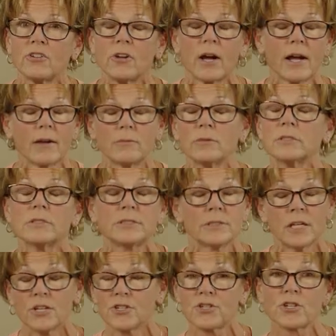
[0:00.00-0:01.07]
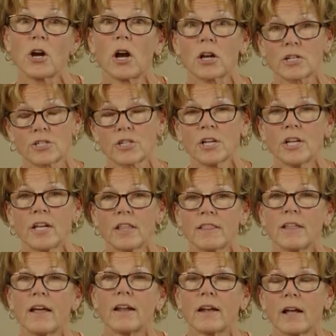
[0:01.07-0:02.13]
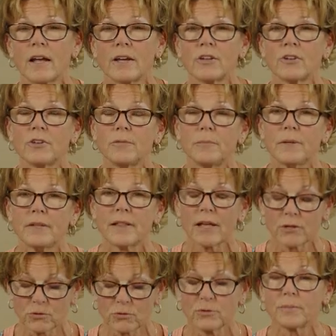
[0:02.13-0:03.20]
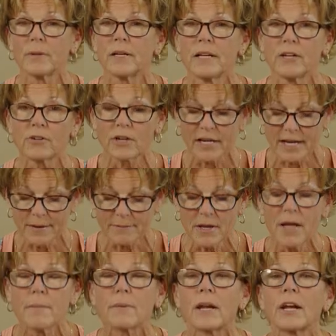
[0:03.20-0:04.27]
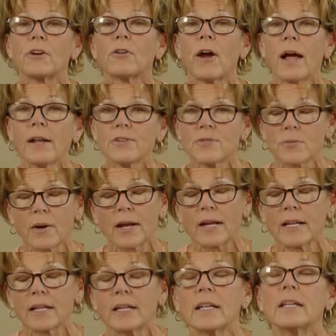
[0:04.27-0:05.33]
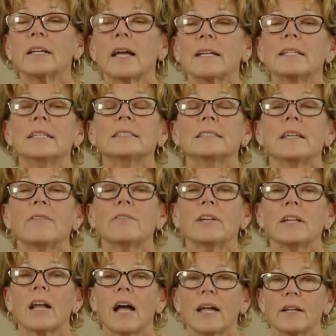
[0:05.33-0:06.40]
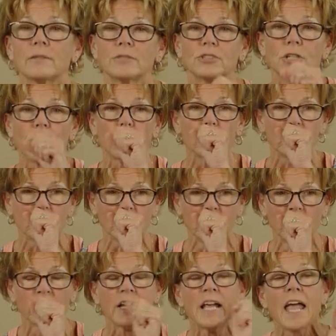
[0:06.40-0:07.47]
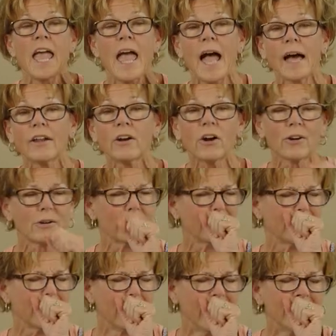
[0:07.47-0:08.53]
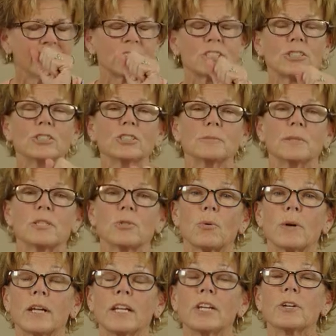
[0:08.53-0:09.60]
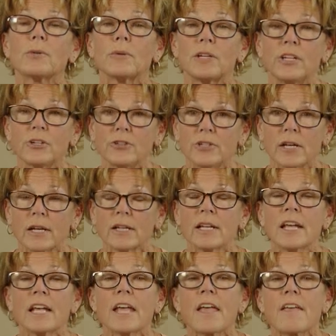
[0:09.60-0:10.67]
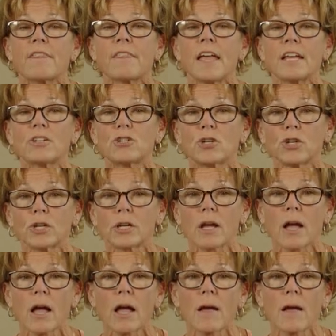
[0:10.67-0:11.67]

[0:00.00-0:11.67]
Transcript: I was shocked that I could be that old, but here I am. But I graduated in 1979. So at our, 20-year reunion, they took